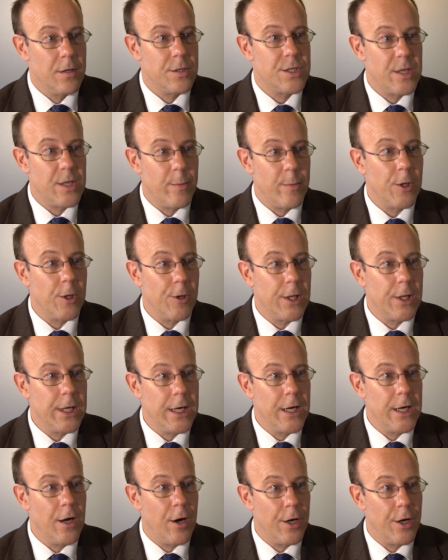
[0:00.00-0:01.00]

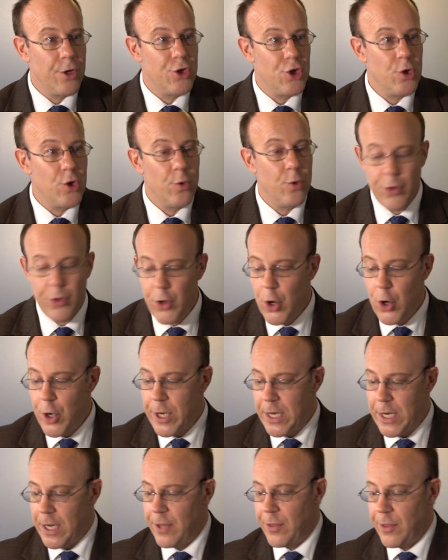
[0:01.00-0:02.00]
Similarly, on June
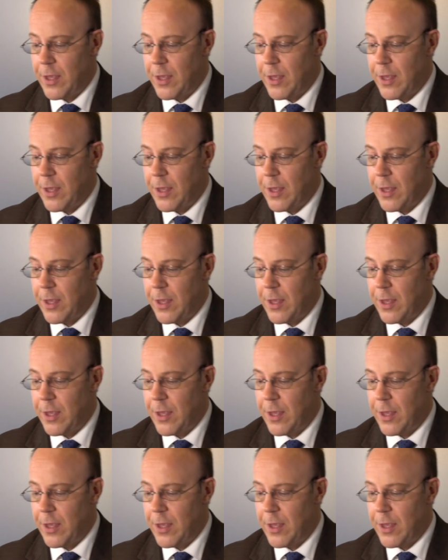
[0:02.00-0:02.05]
30th.